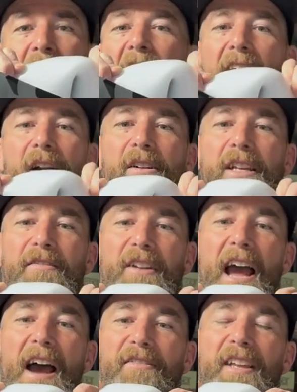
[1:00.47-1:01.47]
I don't even
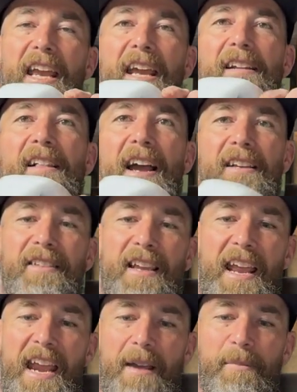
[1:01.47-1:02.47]
have to analyze
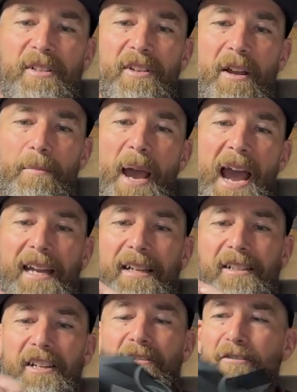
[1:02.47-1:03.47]
it, Amazon
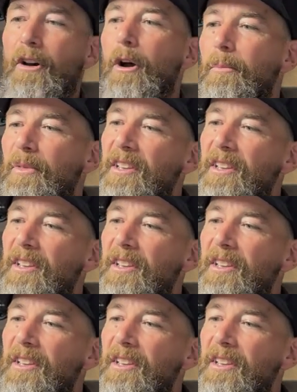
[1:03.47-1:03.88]
packaging foam.